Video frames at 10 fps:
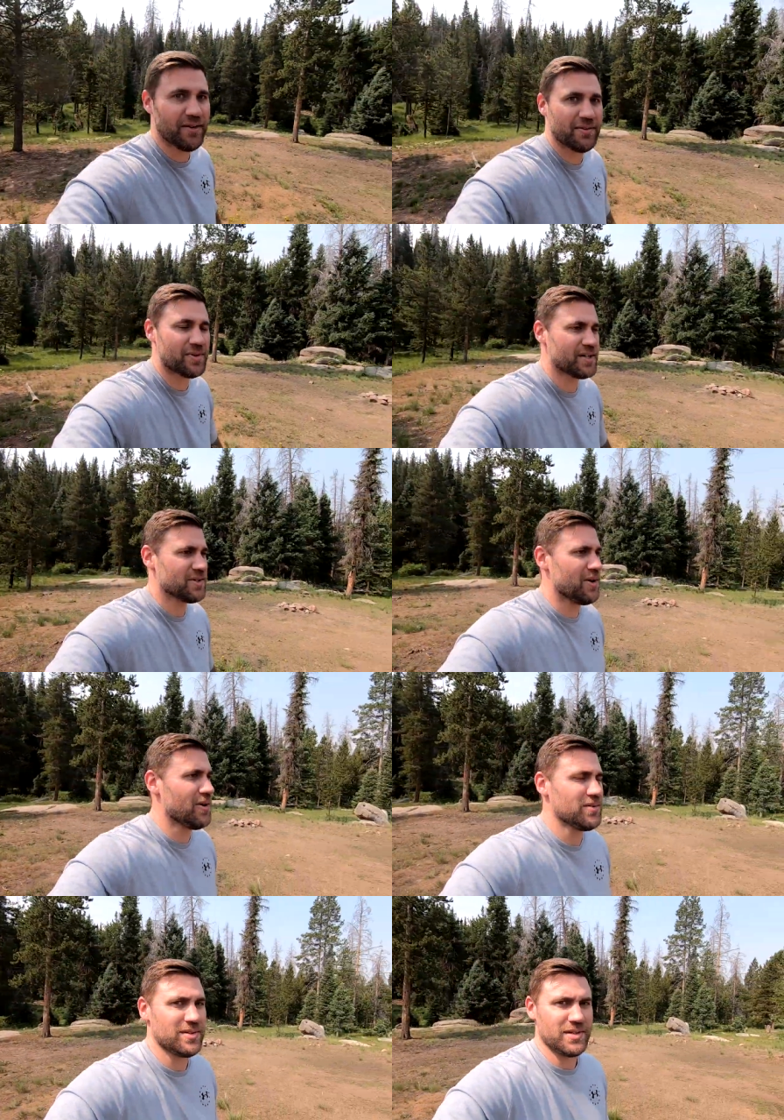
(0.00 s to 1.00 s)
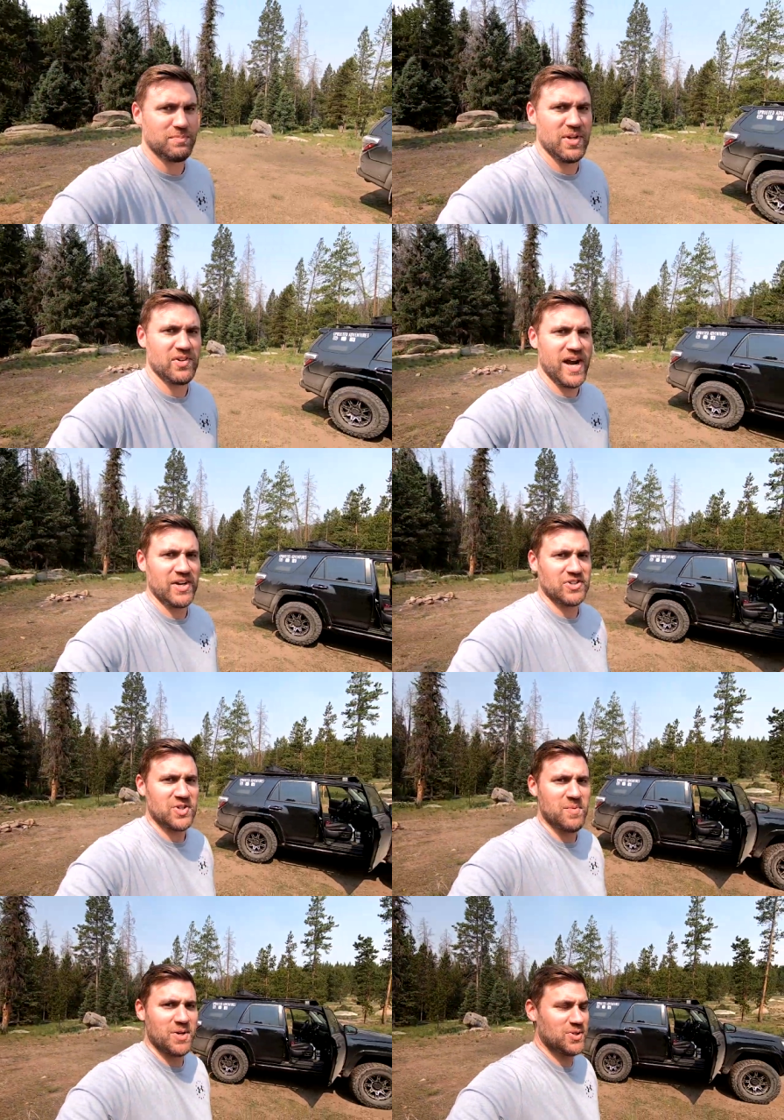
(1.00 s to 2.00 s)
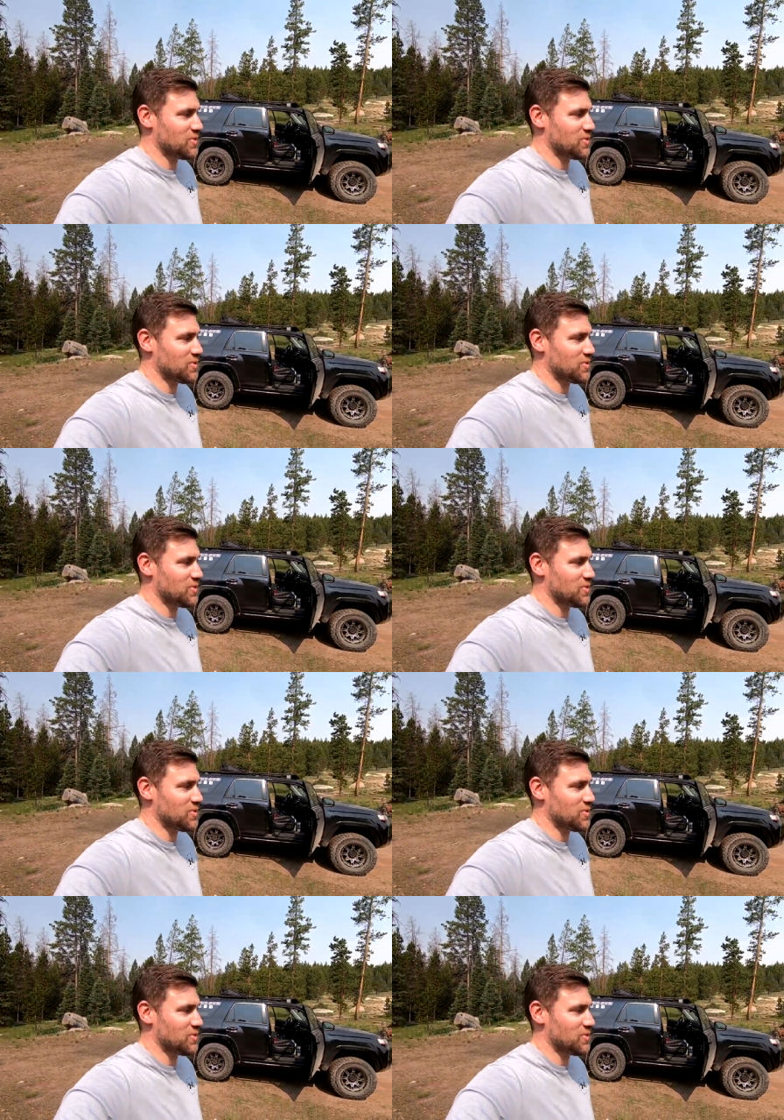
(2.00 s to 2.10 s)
the rig's all. Sorry, spinning around here so much. The